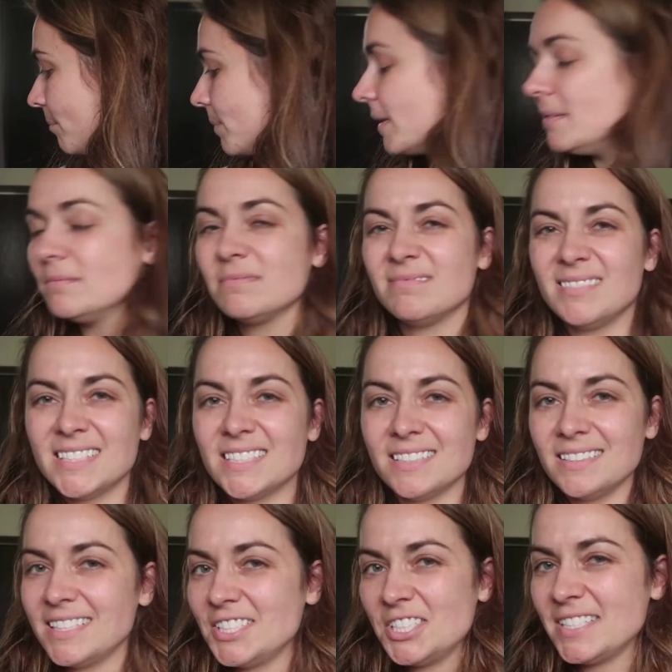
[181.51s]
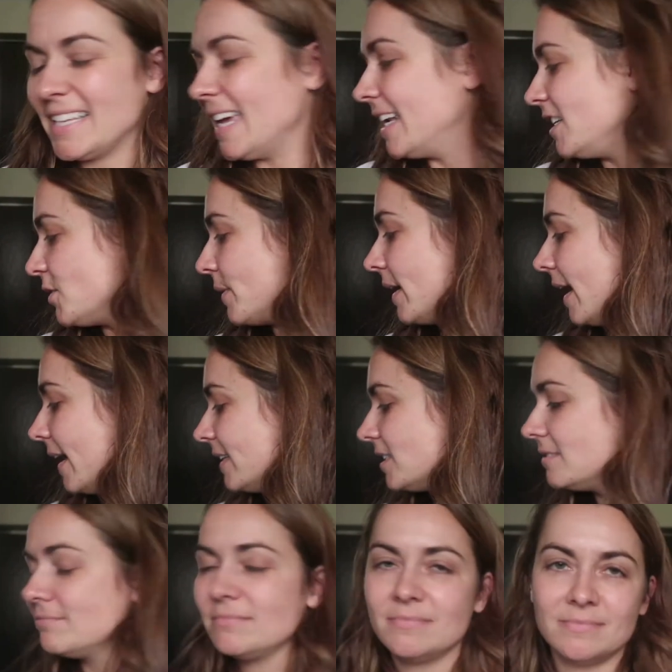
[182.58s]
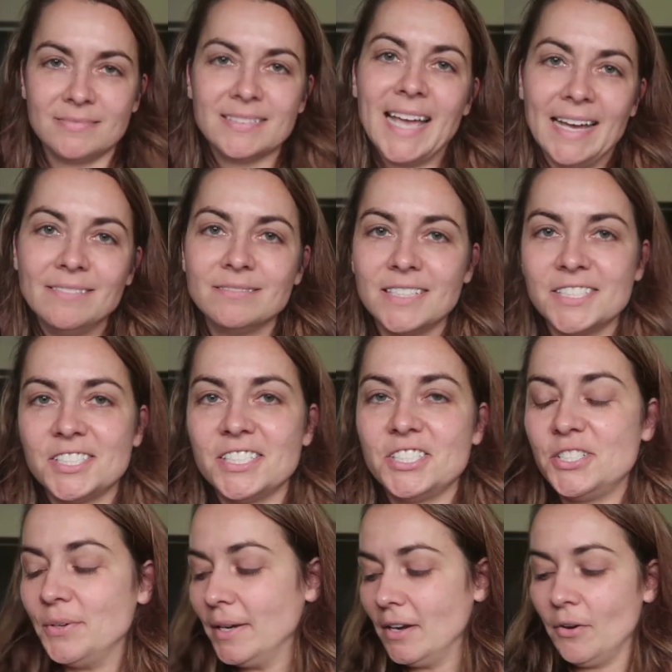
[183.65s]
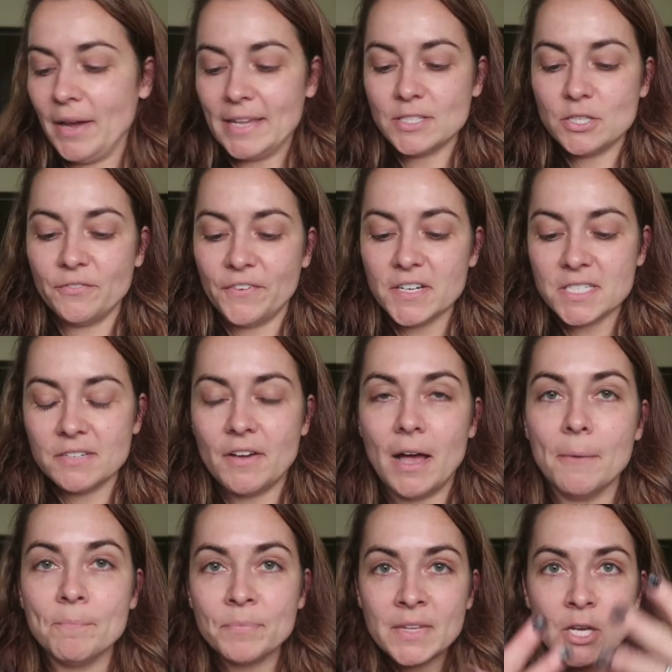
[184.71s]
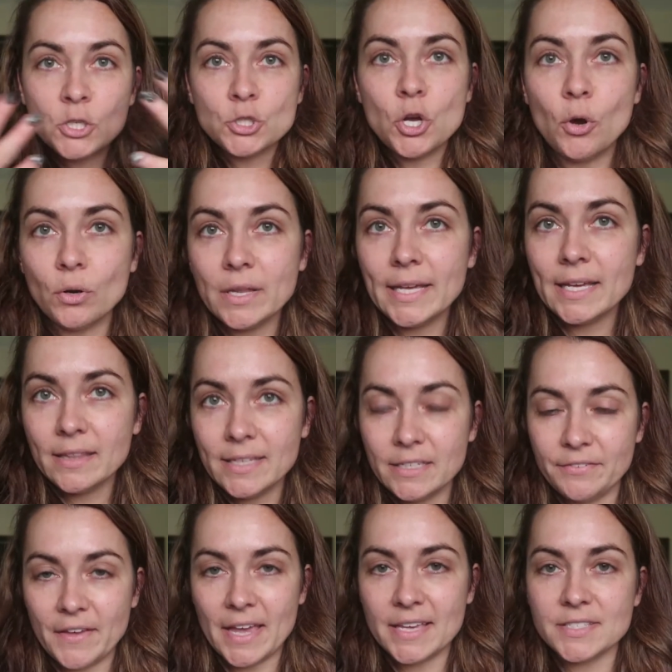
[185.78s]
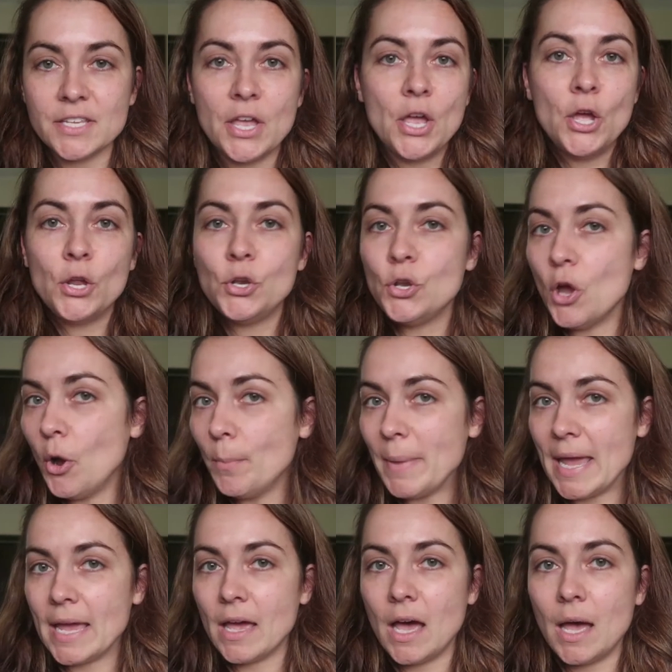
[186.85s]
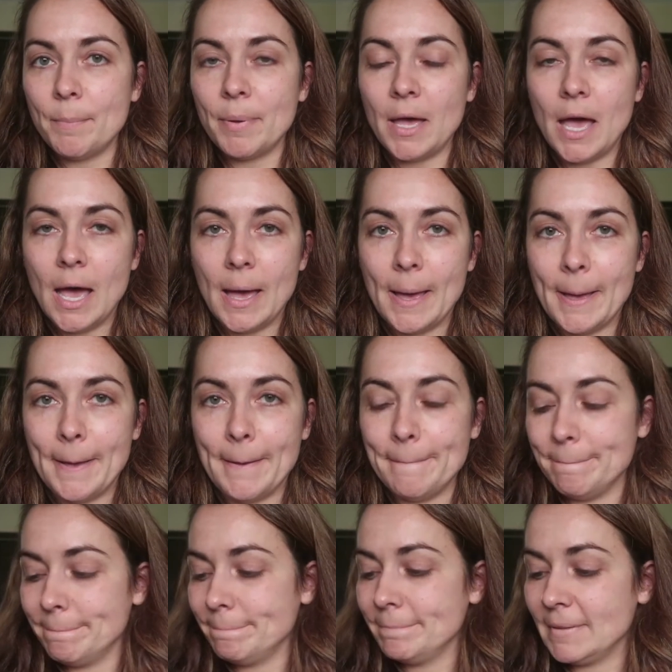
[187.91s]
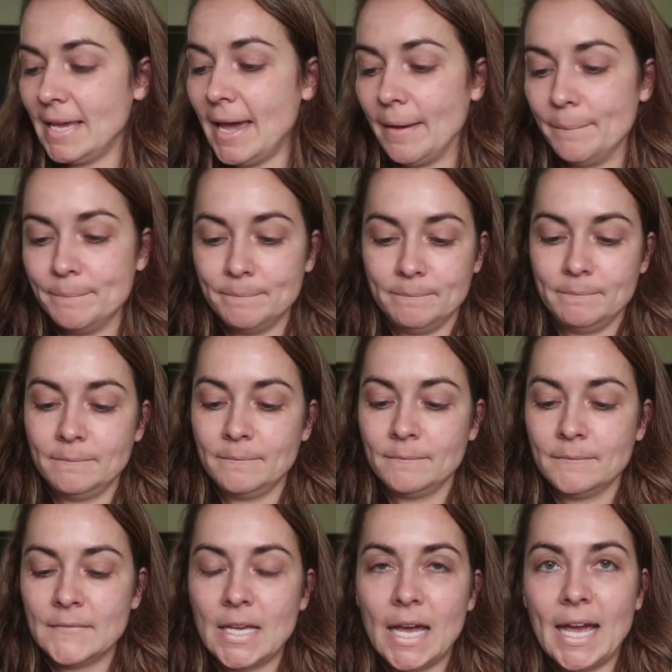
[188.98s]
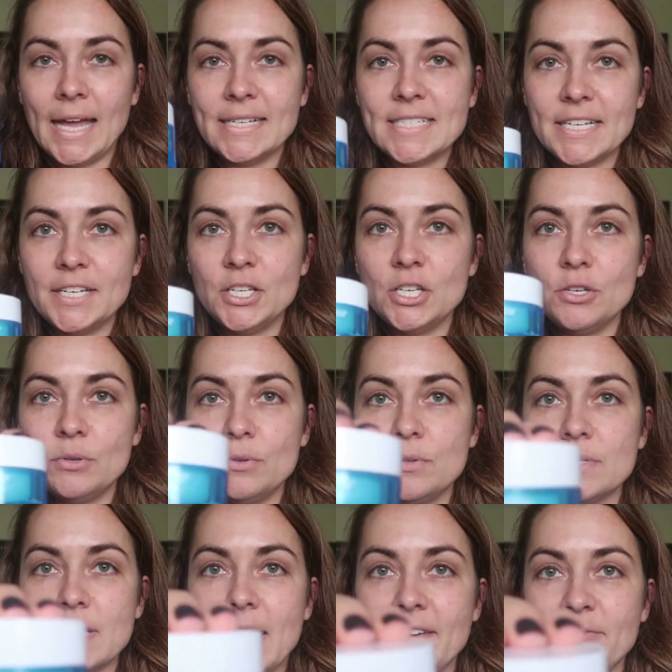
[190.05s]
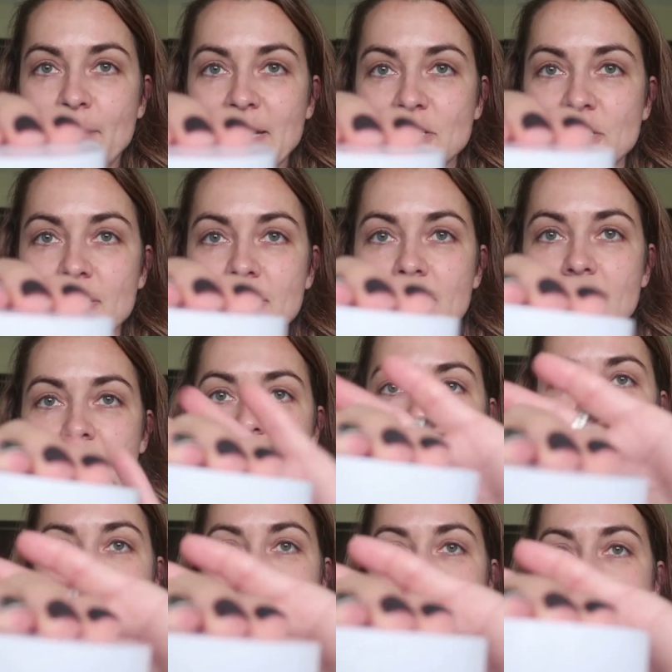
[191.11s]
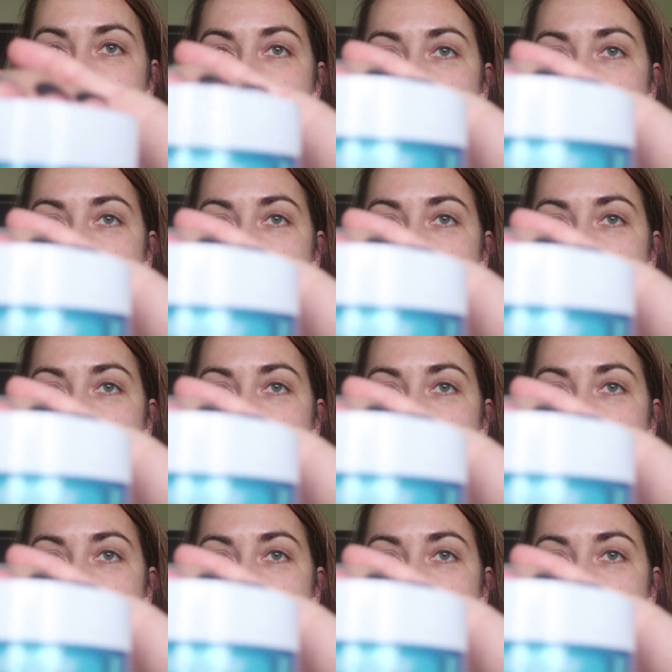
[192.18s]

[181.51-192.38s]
But let's just get into it. Yeah, let's just do it. Okay, so first of all, totally clean face, no makeup. Yeah. I did use, I've mentioned this in a